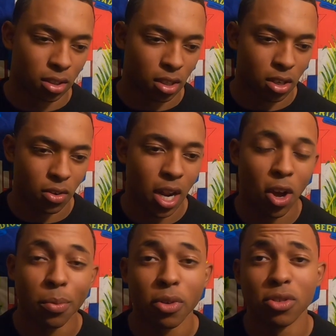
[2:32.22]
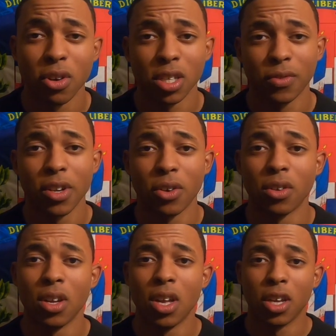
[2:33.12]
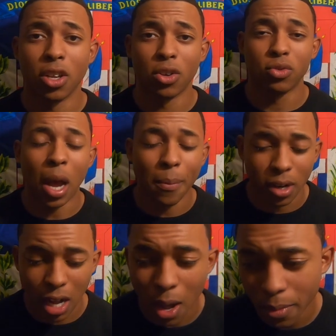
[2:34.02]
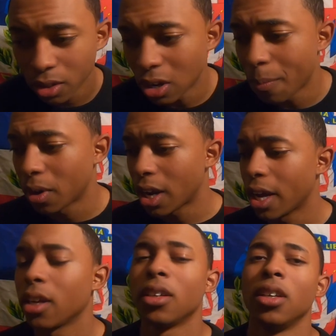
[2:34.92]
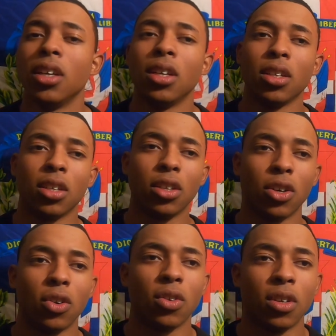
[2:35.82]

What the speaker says: you know, and I hope you enjoyed this video. You know, drop a comment, drop a like, you know,